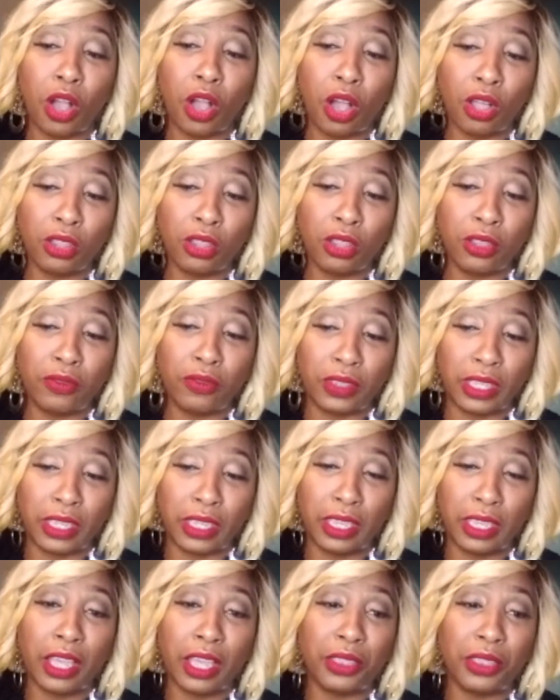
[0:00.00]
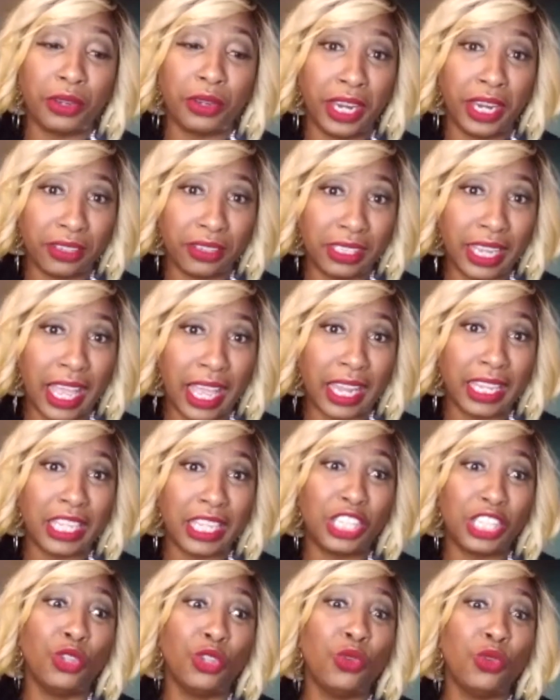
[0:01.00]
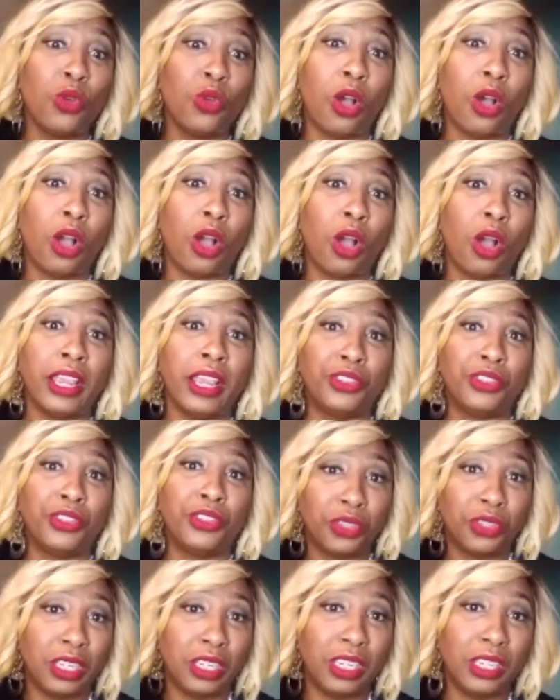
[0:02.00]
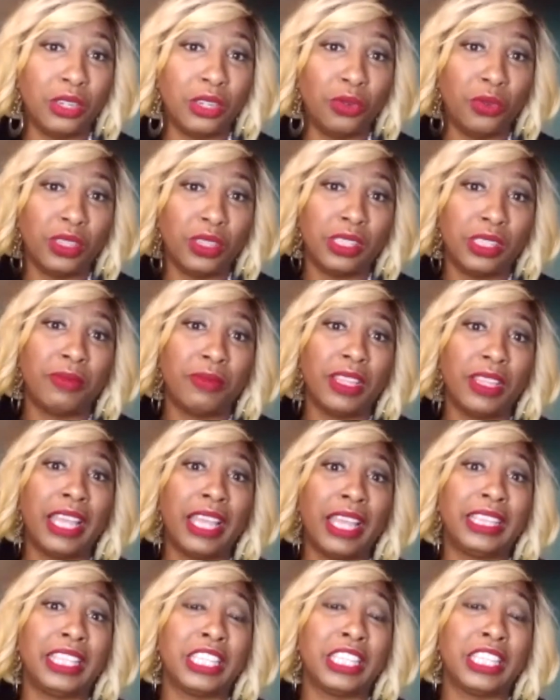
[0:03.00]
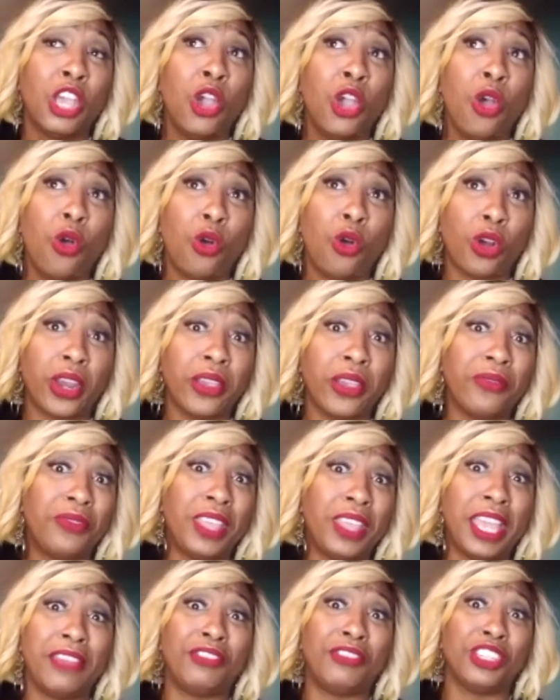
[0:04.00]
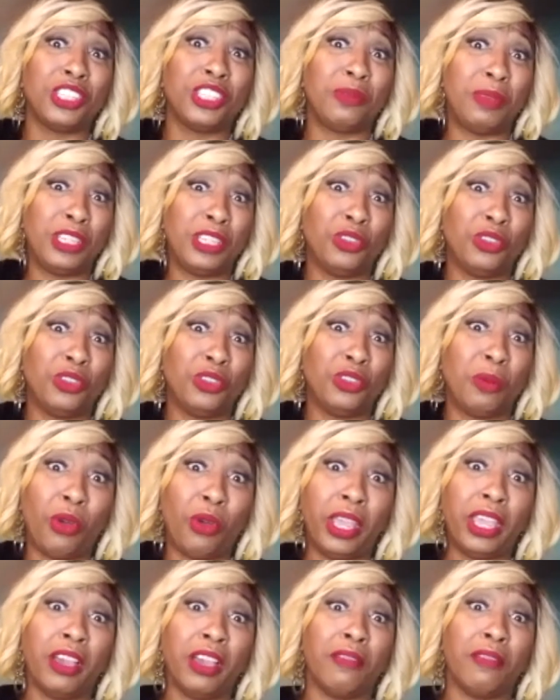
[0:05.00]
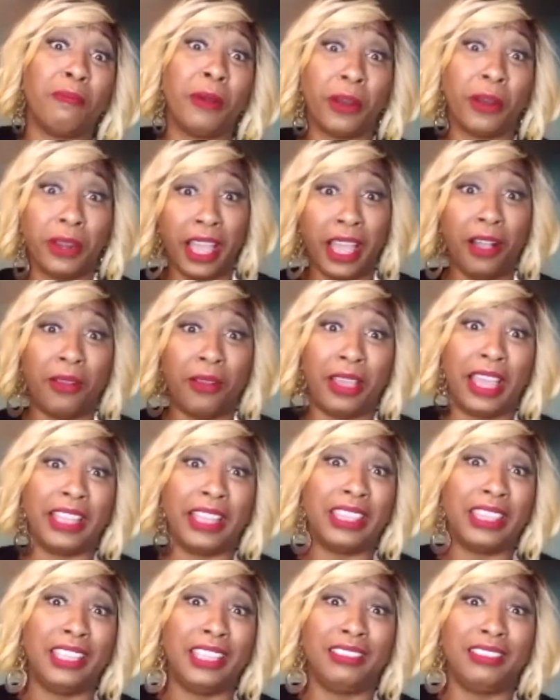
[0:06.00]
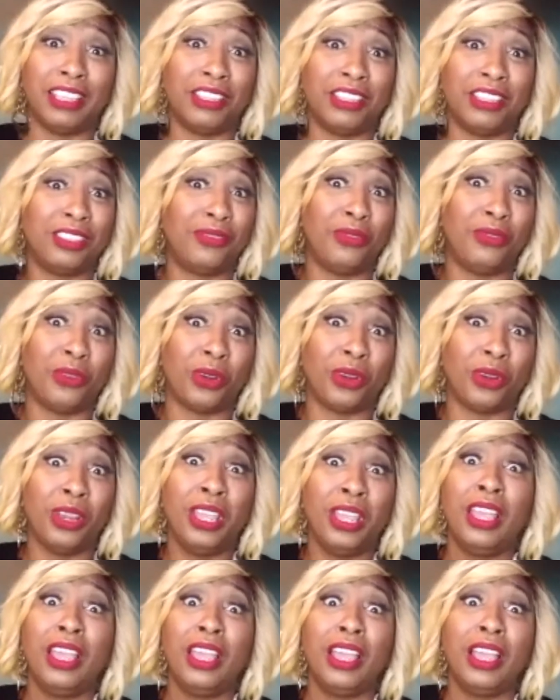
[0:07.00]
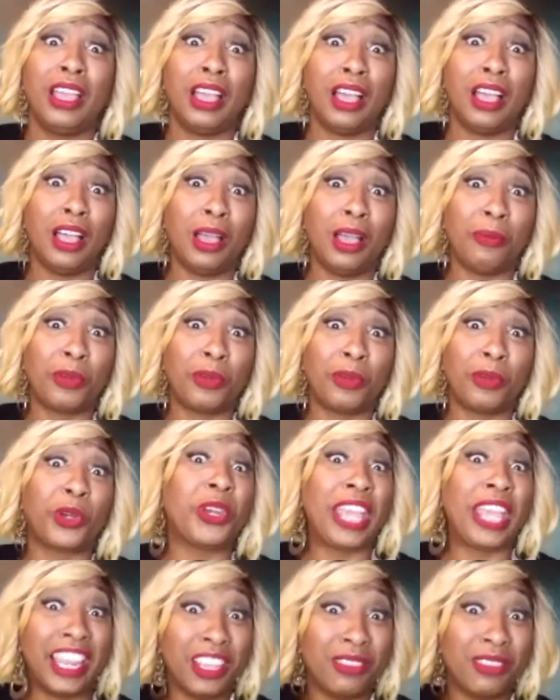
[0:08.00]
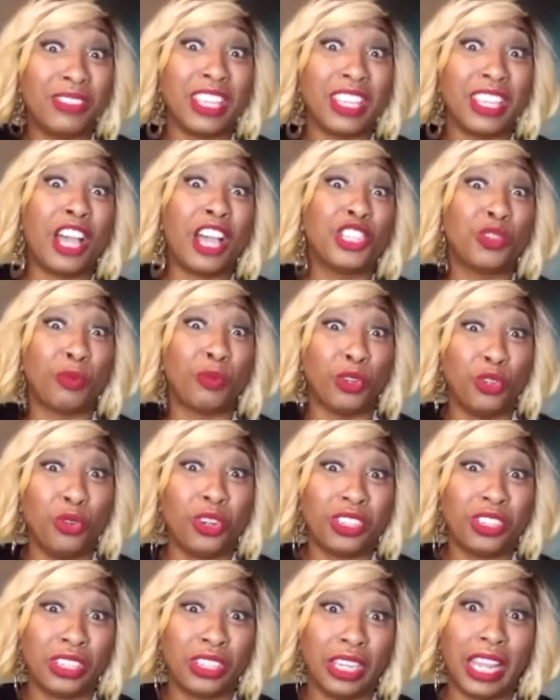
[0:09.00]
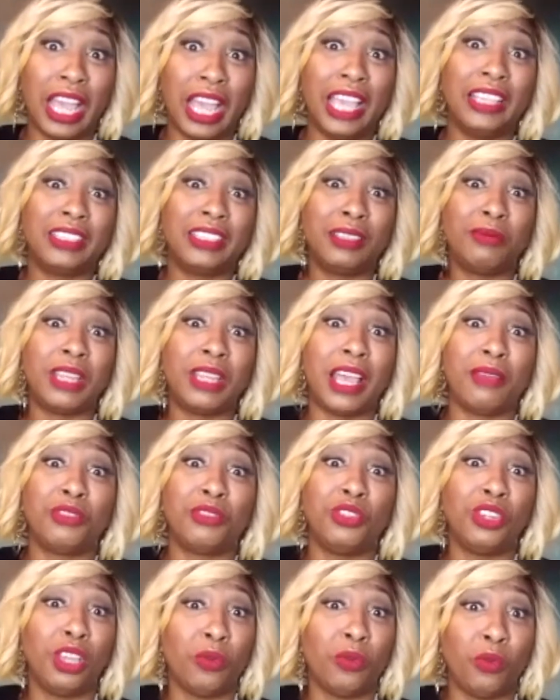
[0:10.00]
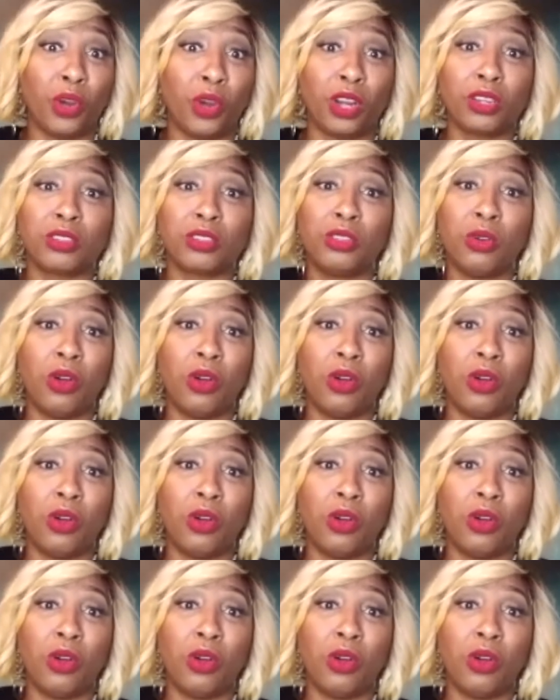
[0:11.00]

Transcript: all of the other hairstylists who are interested in doing something like this, or if they just been to a point of burnout, I think that's for creatives and entrepreneurs alike. Sometimes you can work so